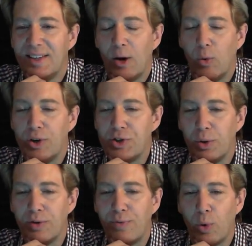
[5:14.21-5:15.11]
I wish you
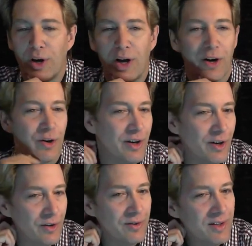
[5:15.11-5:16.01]
were in Fort
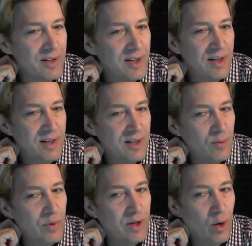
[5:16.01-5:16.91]
Lauderdale.
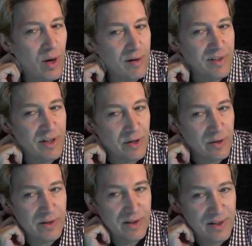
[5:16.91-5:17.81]
We'd go have dinner.